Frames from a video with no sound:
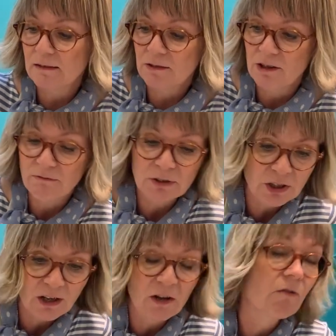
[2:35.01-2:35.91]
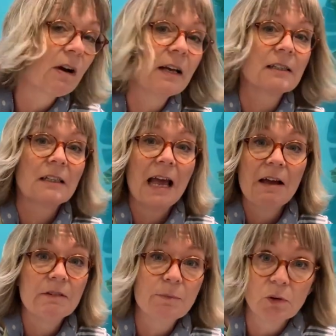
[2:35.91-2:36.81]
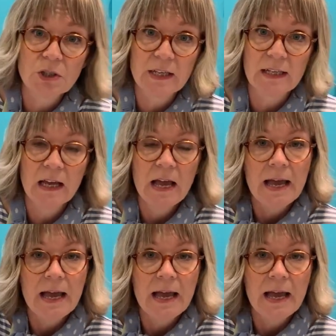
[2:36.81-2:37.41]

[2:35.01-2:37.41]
your original acrylics and your heavy body,